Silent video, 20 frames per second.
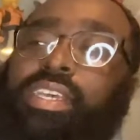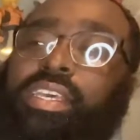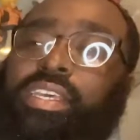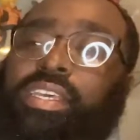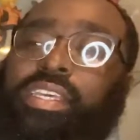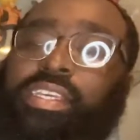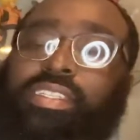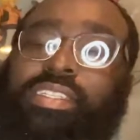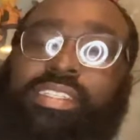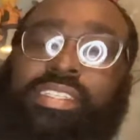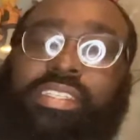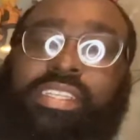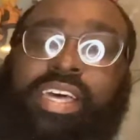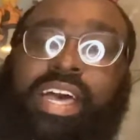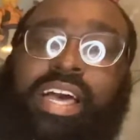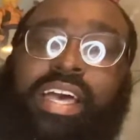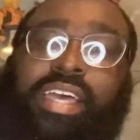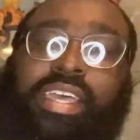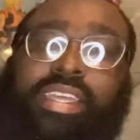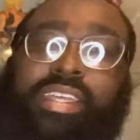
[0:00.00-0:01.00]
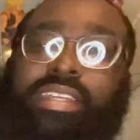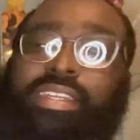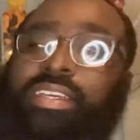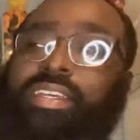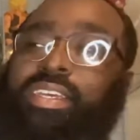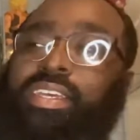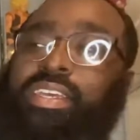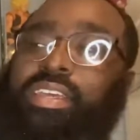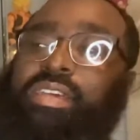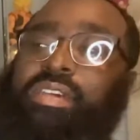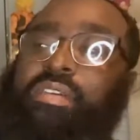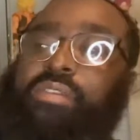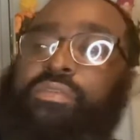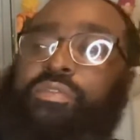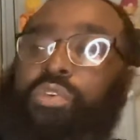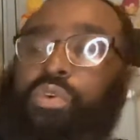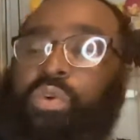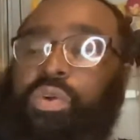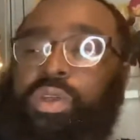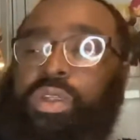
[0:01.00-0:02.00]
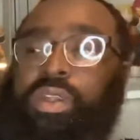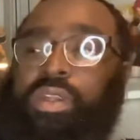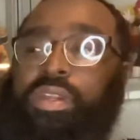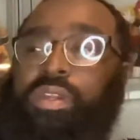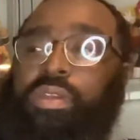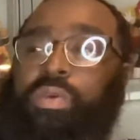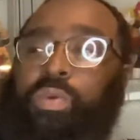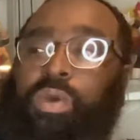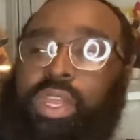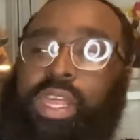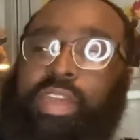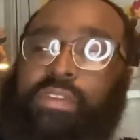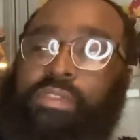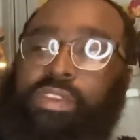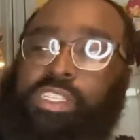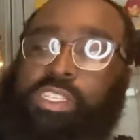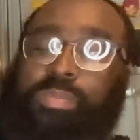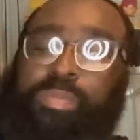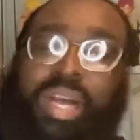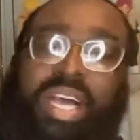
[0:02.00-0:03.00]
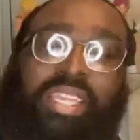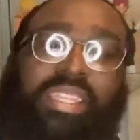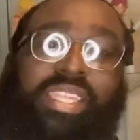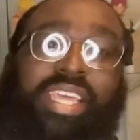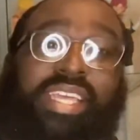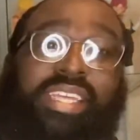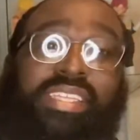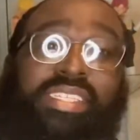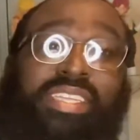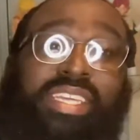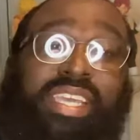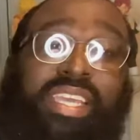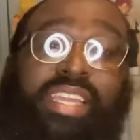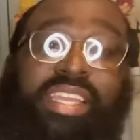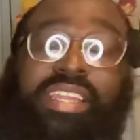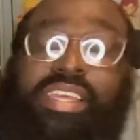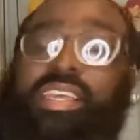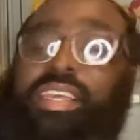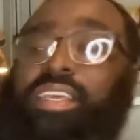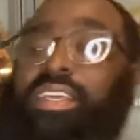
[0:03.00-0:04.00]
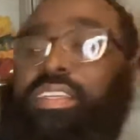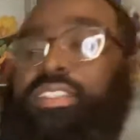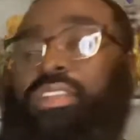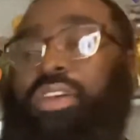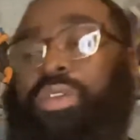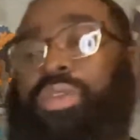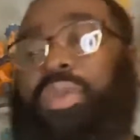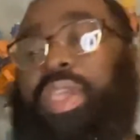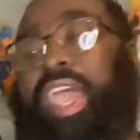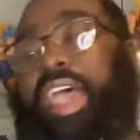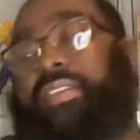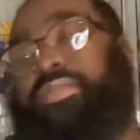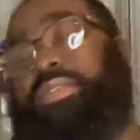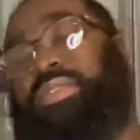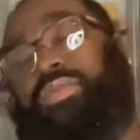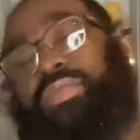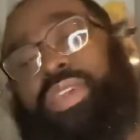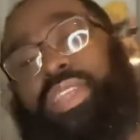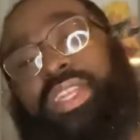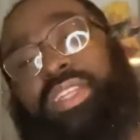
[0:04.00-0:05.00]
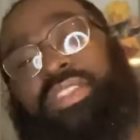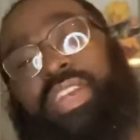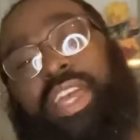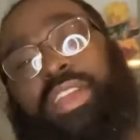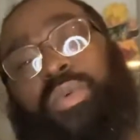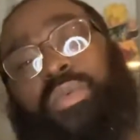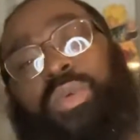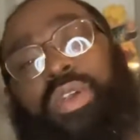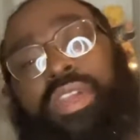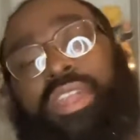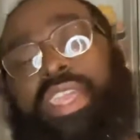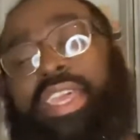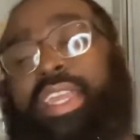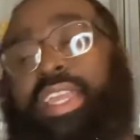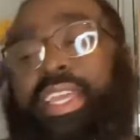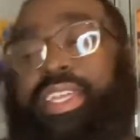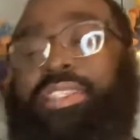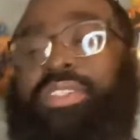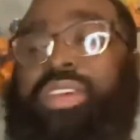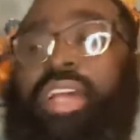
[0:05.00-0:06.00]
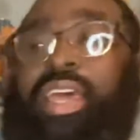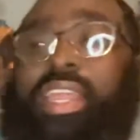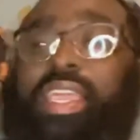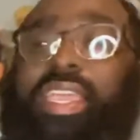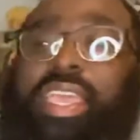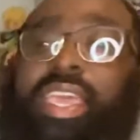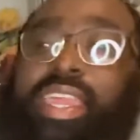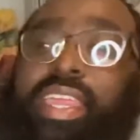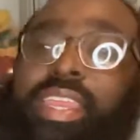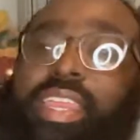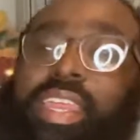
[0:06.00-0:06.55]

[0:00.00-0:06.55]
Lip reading: is designed for whatever spot that it's in. So you have to really try to work it and try to get it